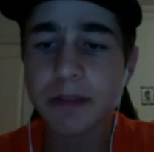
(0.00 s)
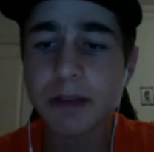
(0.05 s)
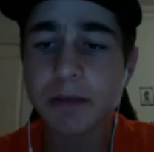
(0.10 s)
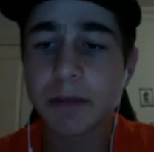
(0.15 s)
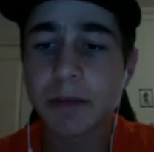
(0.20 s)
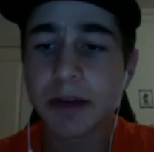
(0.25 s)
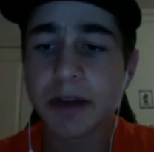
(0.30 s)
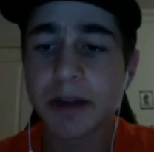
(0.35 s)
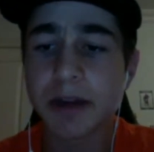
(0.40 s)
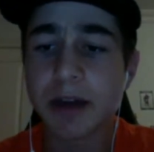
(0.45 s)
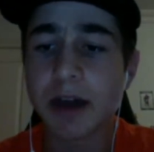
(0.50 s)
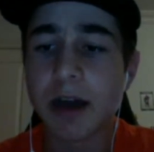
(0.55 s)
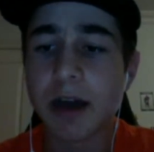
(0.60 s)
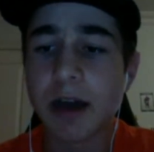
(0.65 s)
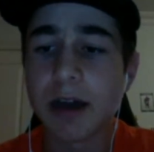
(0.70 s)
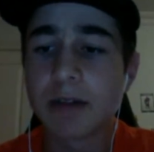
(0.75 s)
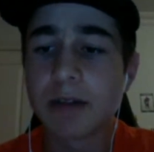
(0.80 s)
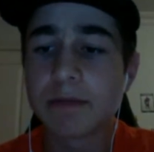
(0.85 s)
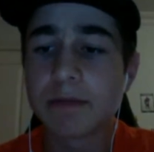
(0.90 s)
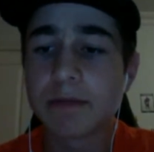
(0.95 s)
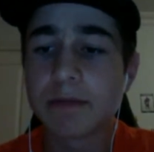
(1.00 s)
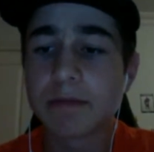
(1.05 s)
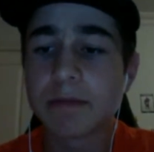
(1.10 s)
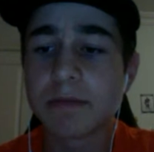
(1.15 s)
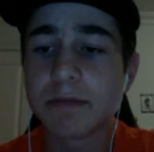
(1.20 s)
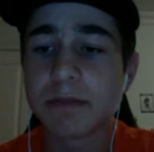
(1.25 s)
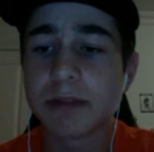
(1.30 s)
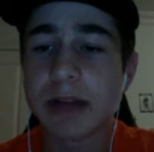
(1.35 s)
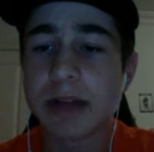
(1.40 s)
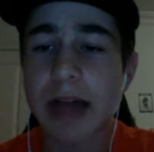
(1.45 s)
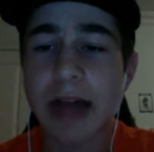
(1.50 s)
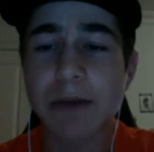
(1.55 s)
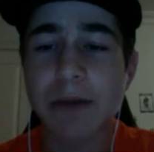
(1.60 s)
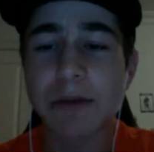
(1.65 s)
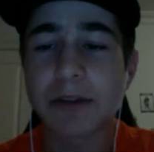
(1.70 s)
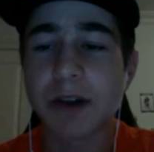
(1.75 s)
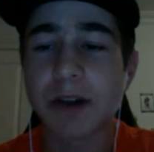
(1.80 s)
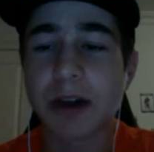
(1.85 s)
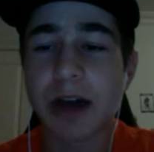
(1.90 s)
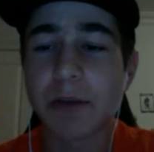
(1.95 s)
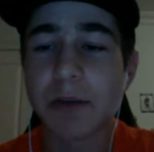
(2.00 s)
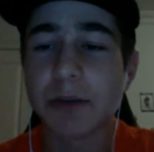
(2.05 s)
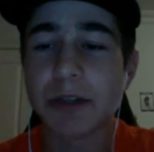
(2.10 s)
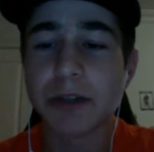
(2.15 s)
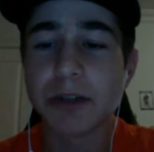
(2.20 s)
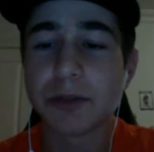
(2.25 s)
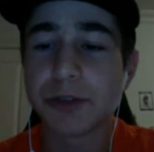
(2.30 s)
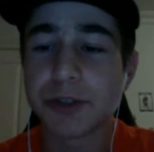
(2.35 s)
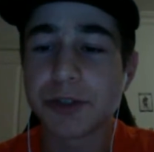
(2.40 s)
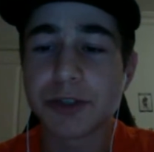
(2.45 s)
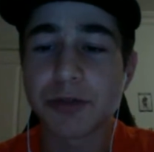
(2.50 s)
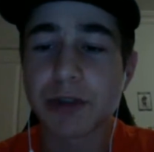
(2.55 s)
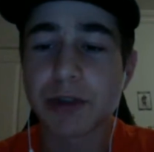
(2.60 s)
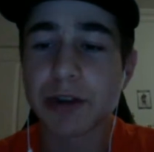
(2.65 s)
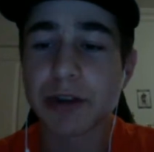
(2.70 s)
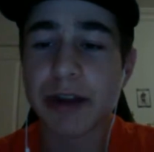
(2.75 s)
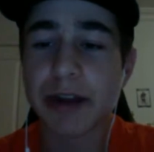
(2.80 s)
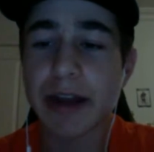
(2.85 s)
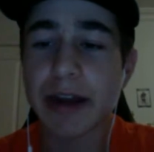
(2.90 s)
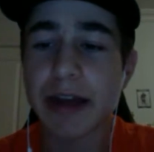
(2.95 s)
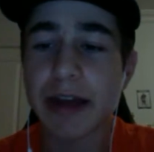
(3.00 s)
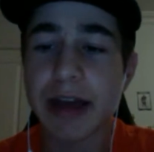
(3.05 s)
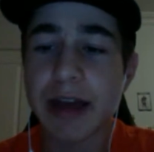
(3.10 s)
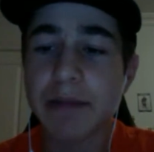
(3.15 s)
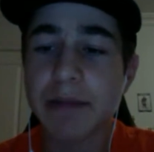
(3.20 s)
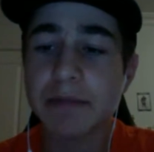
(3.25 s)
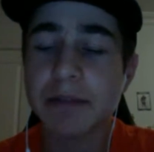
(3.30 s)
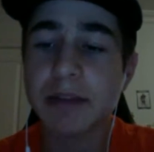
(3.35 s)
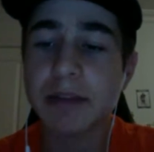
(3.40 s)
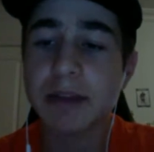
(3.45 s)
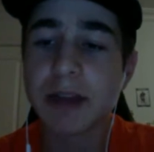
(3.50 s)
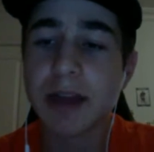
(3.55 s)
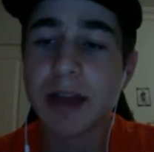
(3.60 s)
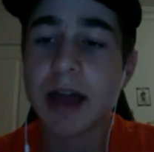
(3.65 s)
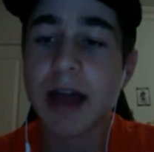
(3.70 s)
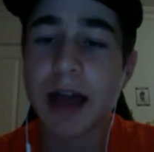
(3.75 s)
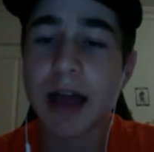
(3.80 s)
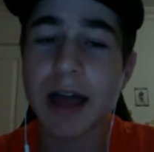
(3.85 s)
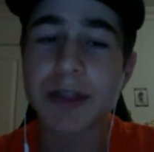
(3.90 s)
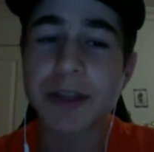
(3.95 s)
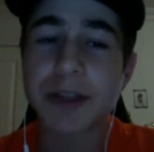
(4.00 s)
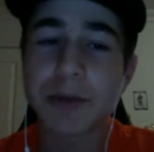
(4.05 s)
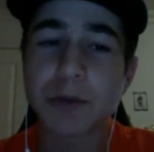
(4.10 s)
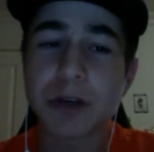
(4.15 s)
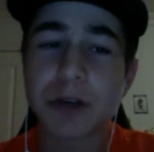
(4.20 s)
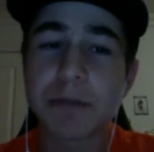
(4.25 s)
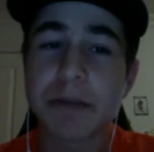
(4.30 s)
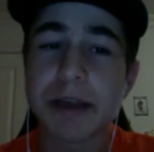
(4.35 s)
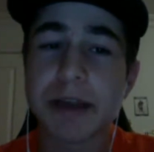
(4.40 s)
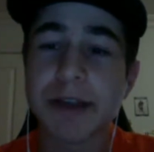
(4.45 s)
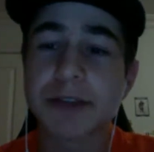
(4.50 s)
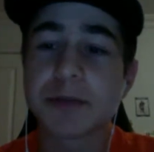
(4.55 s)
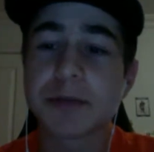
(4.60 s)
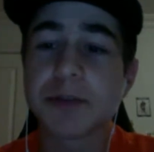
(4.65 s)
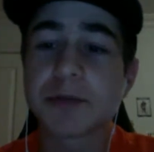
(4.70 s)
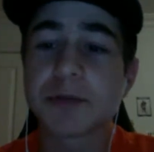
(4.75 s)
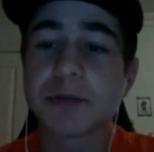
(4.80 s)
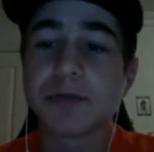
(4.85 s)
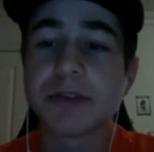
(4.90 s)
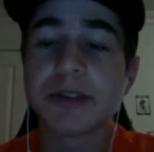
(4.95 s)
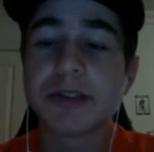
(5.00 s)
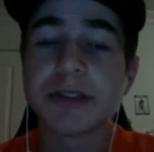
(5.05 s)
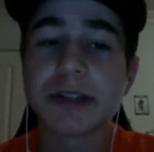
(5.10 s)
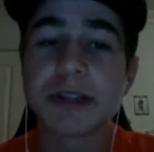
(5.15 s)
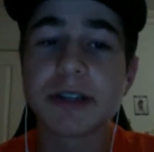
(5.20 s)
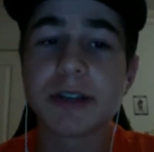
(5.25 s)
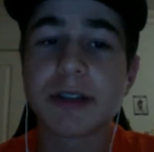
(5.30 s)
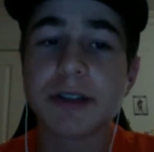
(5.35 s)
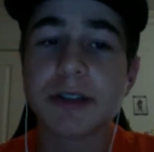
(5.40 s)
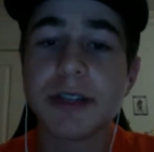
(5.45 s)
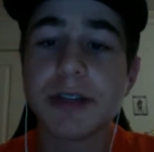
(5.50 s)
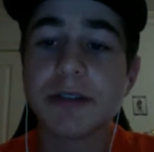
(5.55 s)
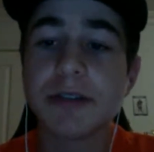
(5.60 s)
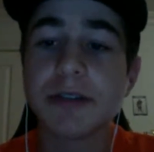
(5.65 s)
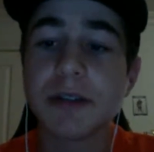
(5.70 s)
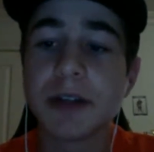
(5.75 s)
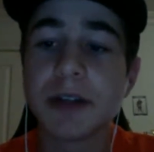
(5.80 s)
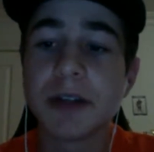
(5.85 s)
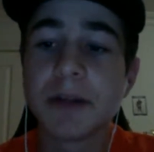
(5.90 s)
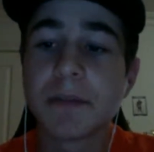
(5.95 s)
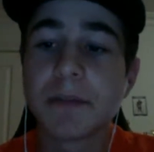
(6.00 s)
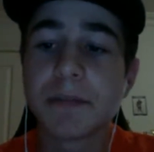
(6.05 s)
But I wouldn't go Detroit or Anaheim. I think Winnipeg is the most realistic deal.